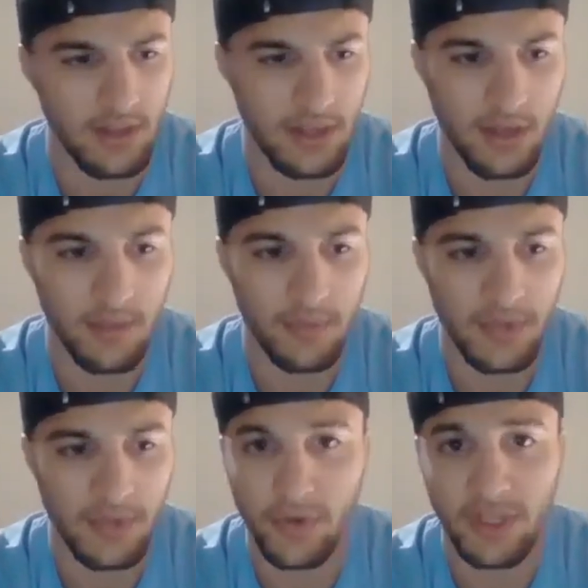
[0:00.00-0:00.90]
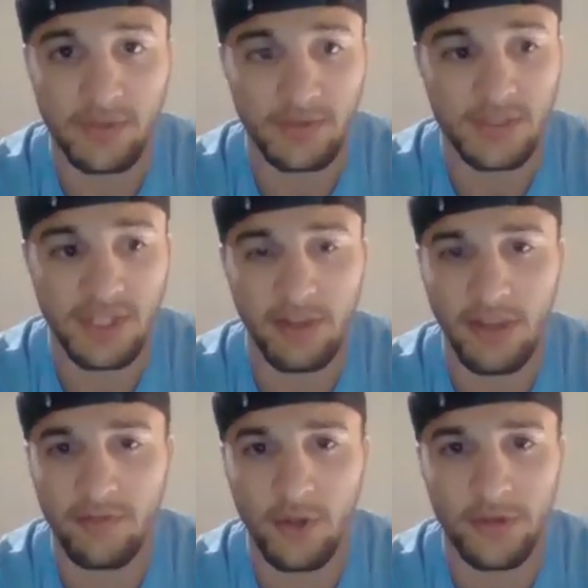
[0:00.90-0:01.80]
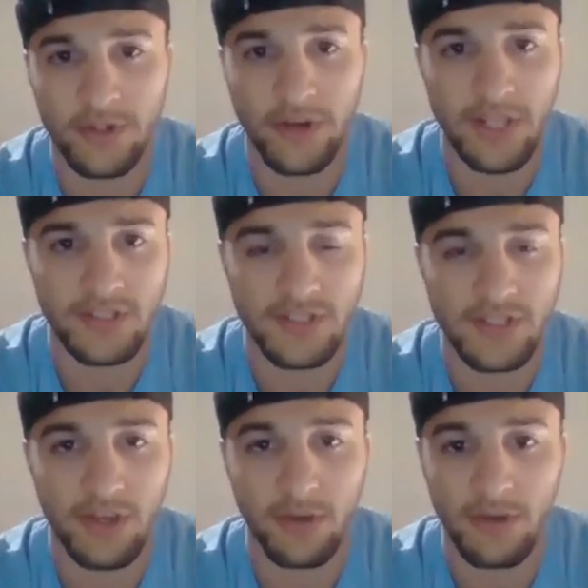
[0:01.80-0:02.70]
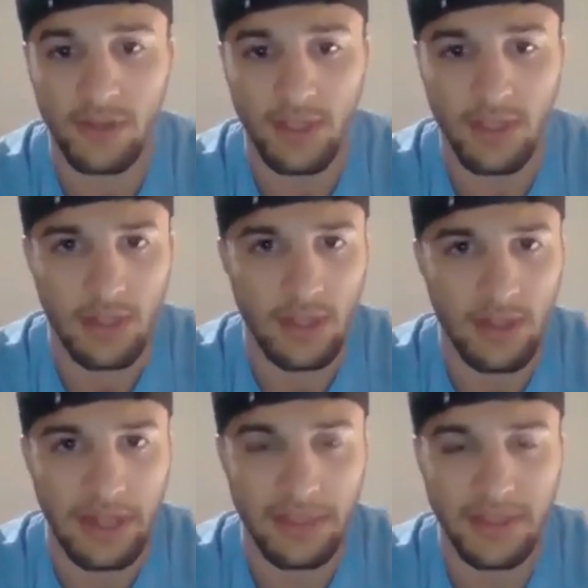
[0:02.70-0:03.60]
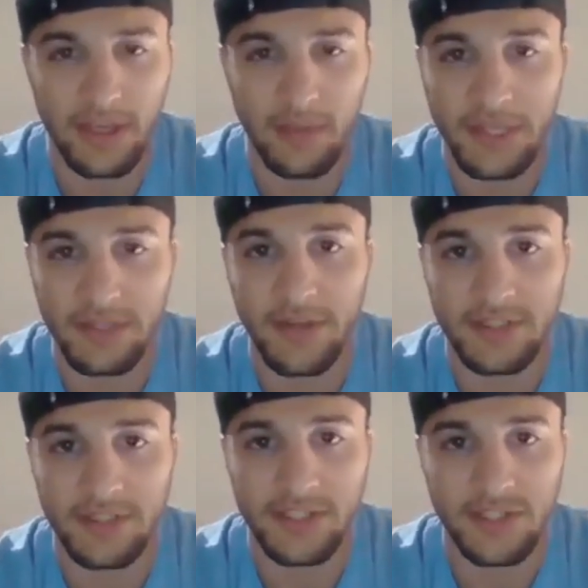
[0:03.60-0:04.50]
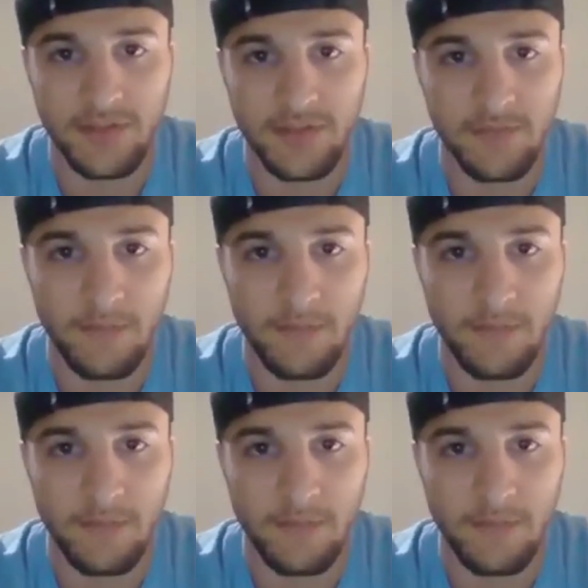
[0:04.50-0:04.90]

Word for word: um, I really still have no regrets. So I think I made the right decision.